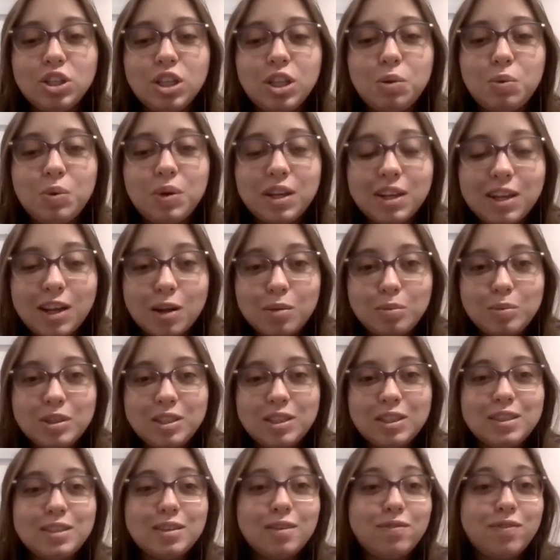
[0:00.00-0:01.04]
when it comes
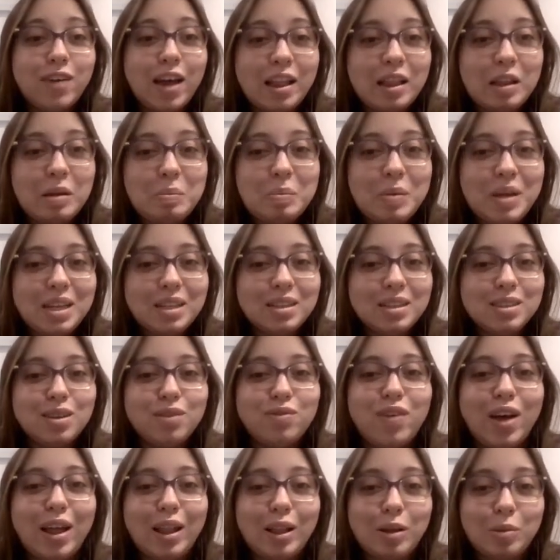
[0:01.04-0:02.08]
to
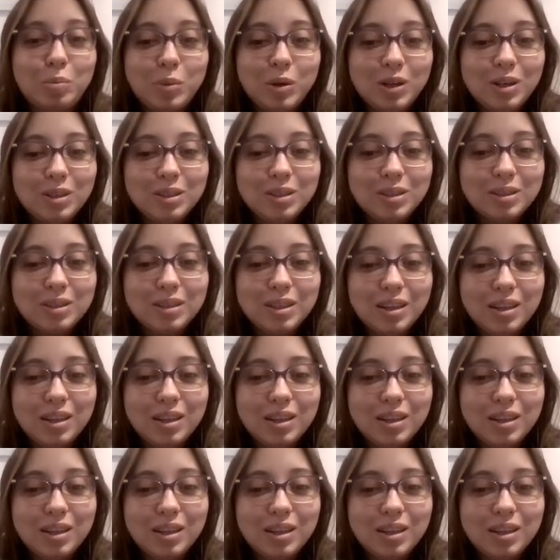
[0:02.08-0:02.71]
developers.